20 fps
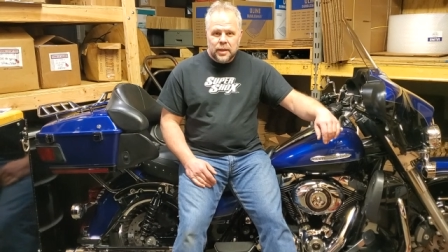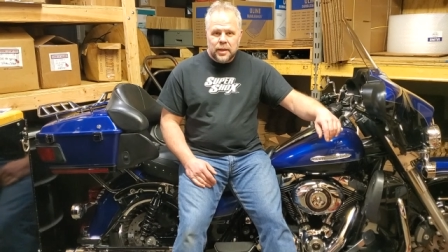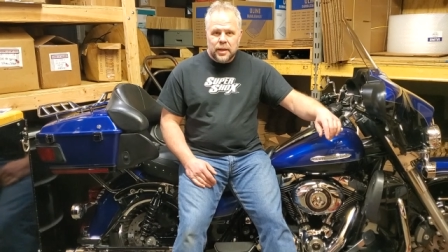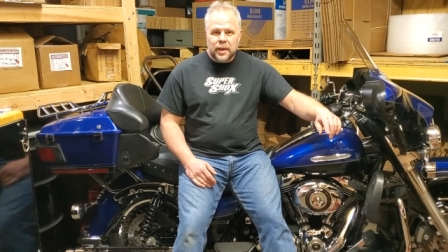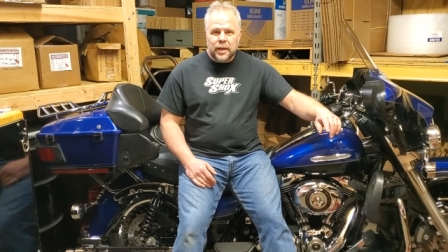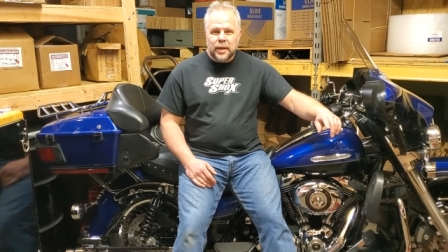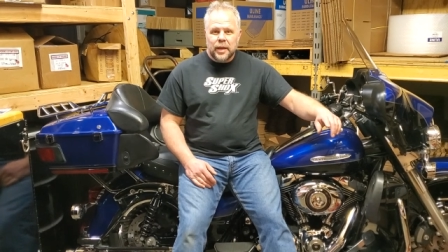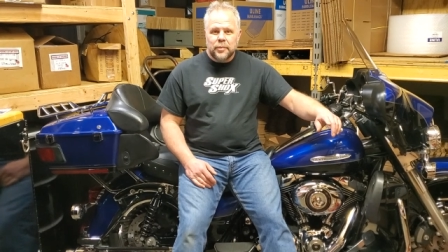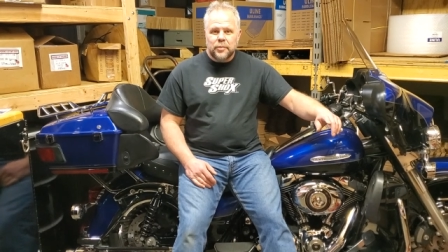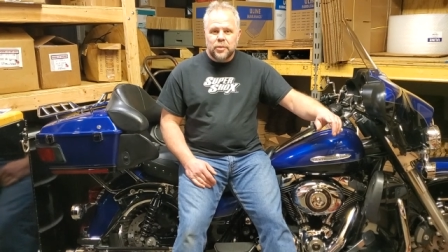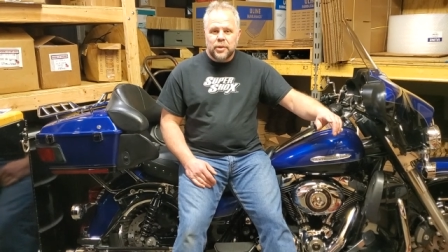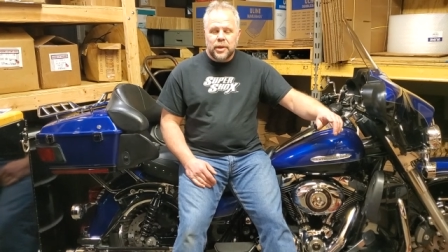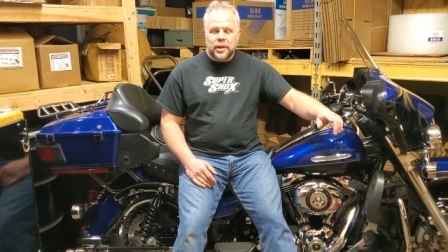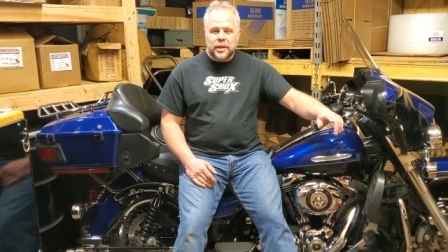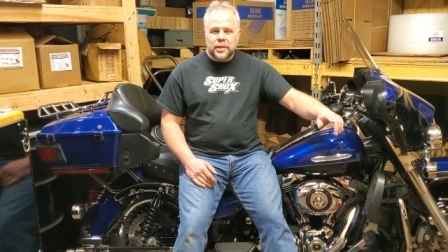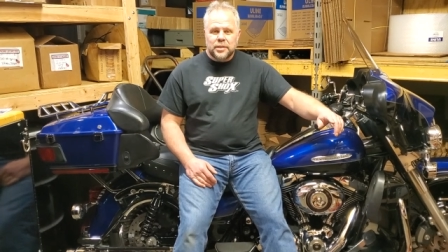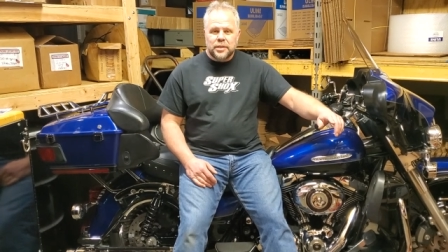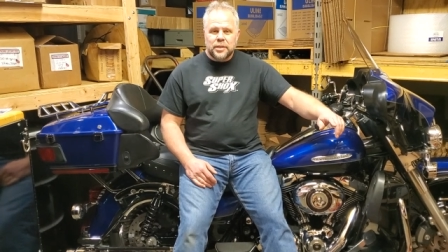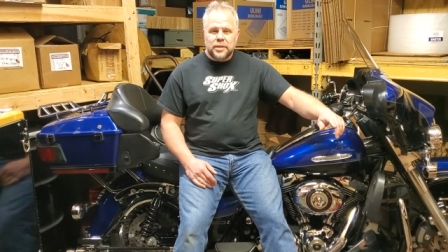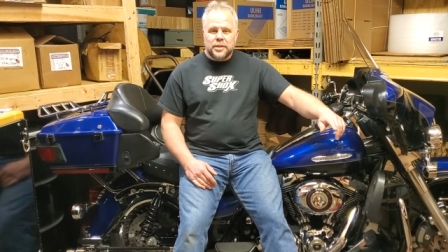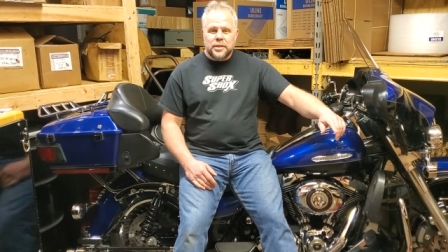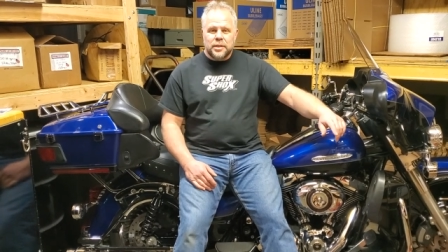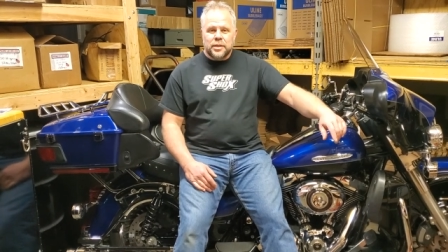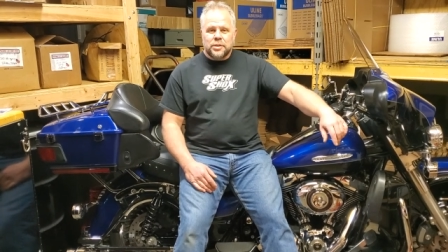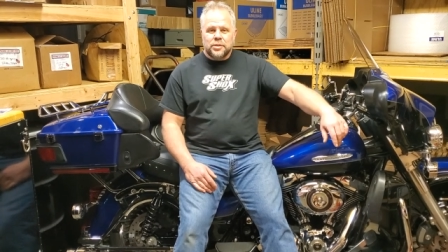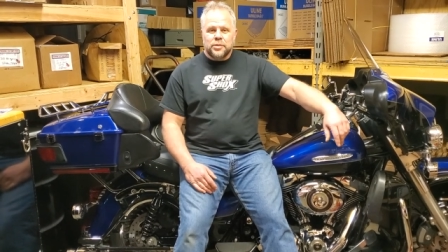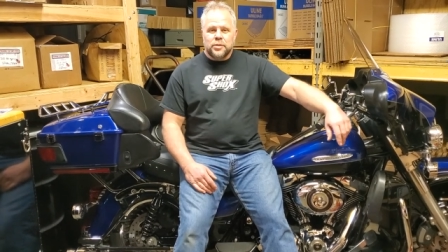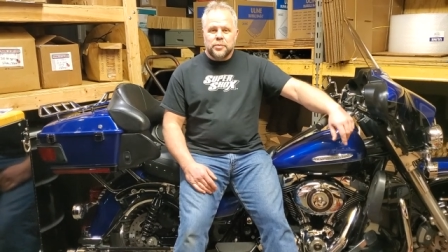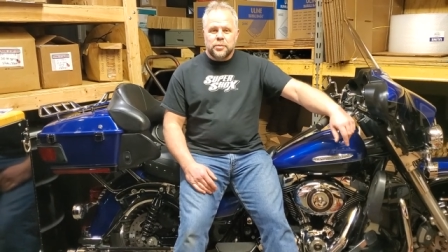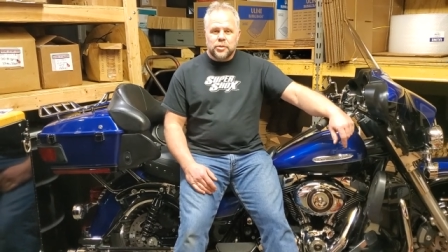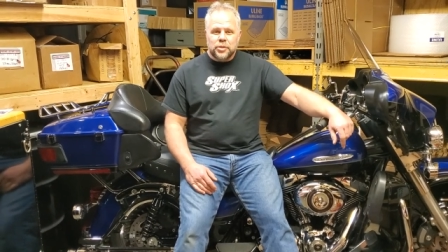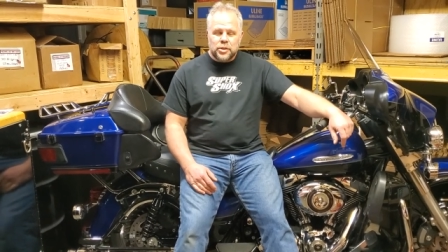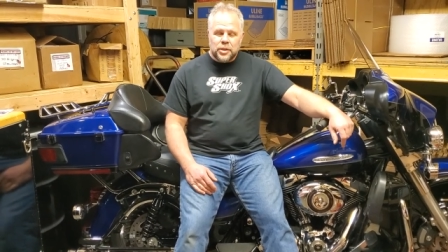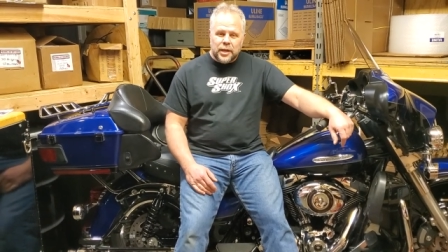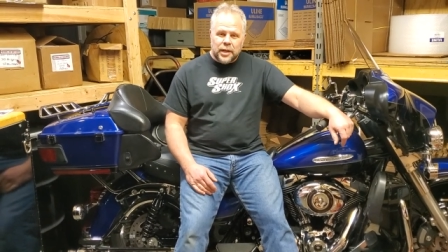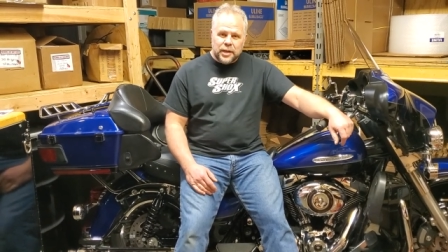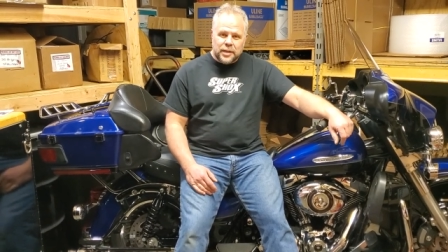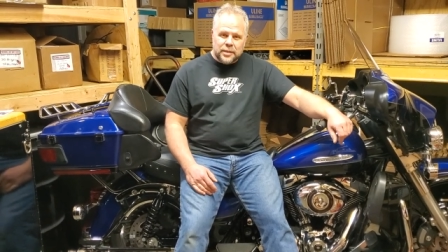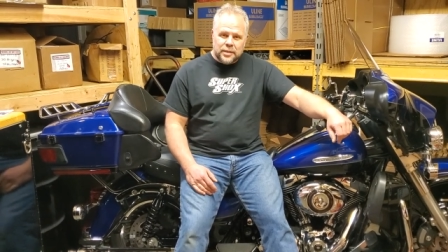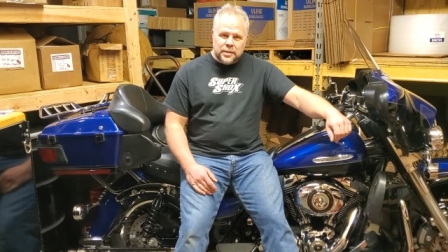Hi, I'm Brian Gazinski at Super
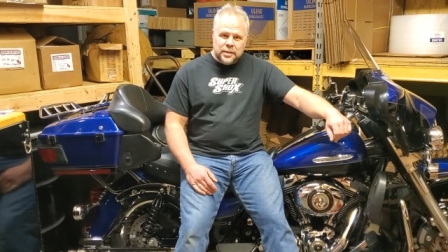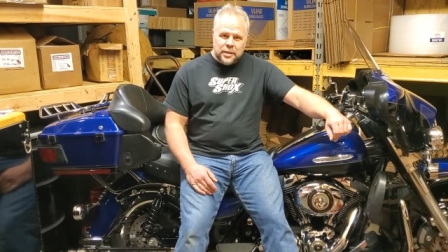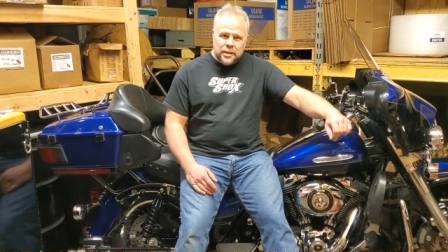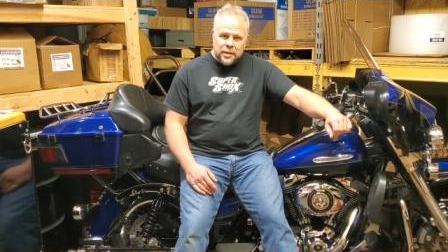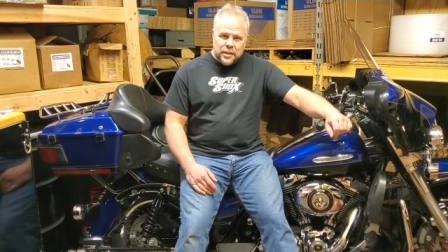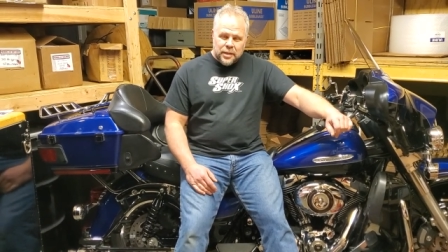Shox.